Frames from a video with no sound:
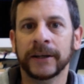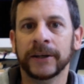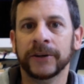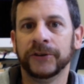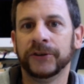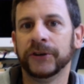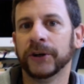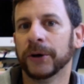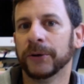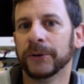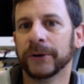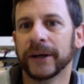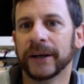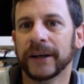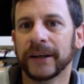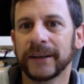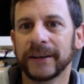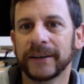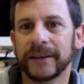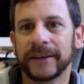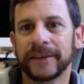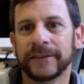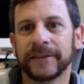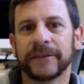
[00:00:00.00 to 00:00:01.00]

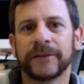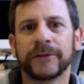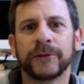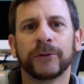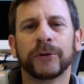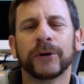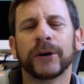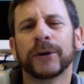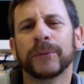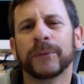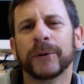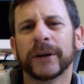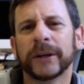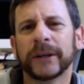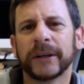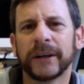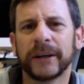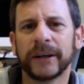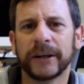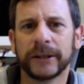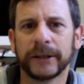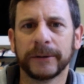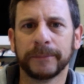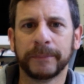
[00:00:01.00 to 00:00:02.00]
Jonah is a story where
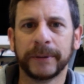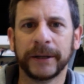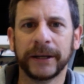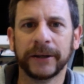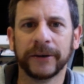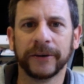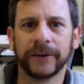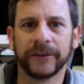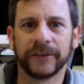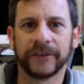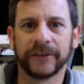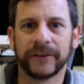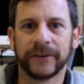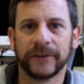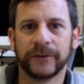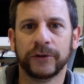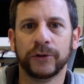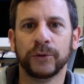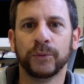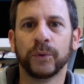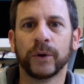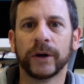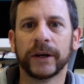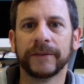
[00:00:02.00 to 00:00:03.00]
God appears
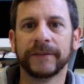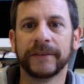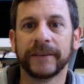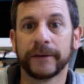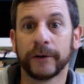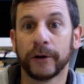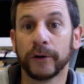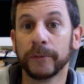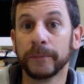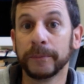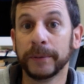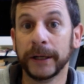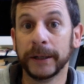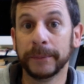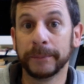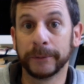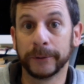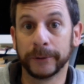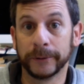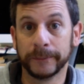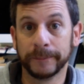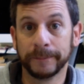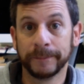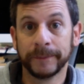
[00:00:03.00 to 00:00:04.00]
to one of his own
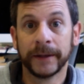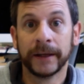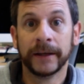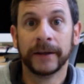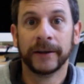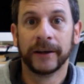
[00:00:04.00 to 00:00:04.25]
people